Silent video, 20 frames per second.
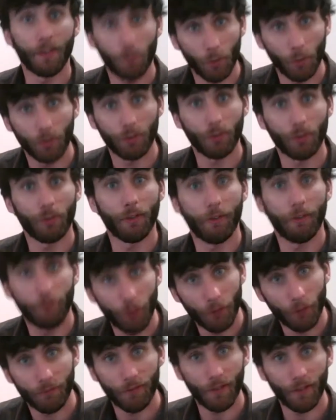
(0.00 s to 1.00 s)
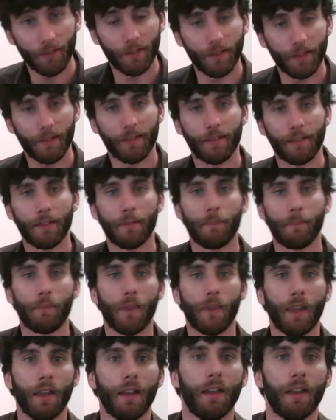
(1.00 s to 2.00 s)
1, 2, 3, 4, 5, 6.
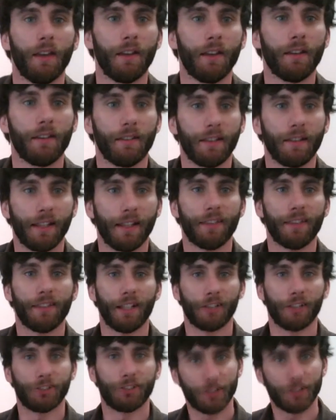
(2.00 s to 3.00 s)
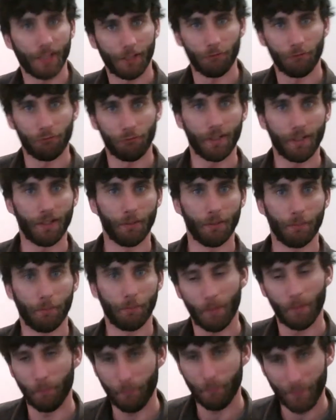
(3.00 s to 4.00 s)
To get that jig rhythm, the
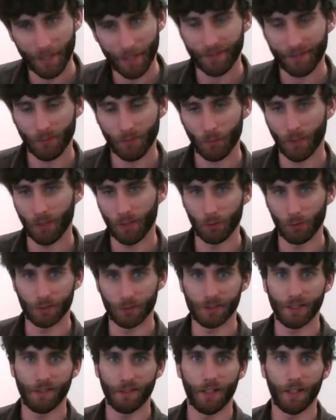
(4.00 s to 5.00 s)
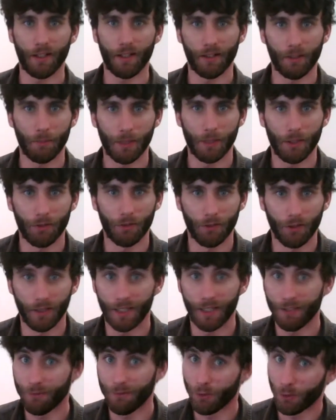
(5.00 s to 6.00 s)
best way to achieve that on the Bodhrán,
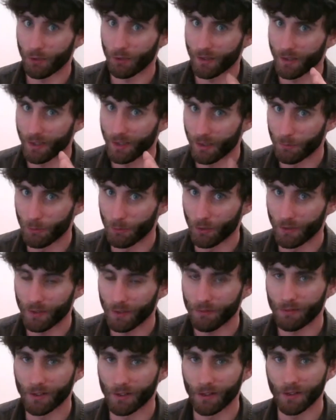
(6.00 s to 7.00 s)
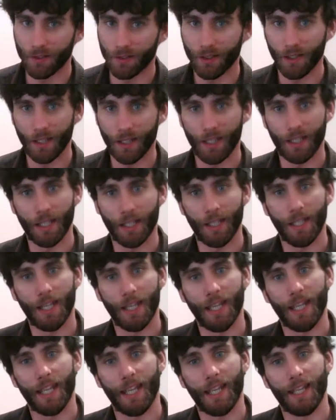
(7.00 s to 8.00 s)
even though it's a little more difficult,
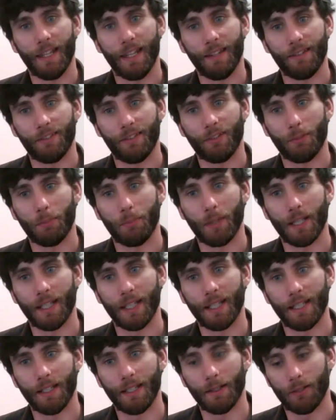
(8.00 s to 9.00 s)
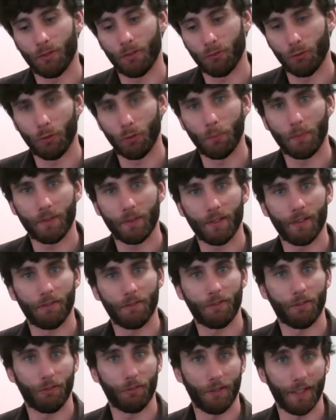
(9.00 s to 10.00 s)
is to play groups of
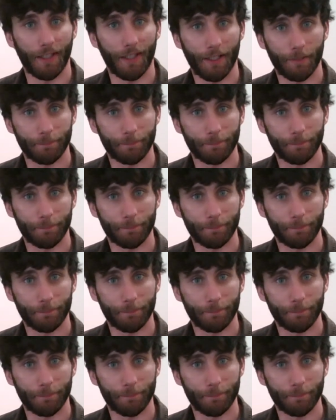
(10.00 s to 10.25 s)
3.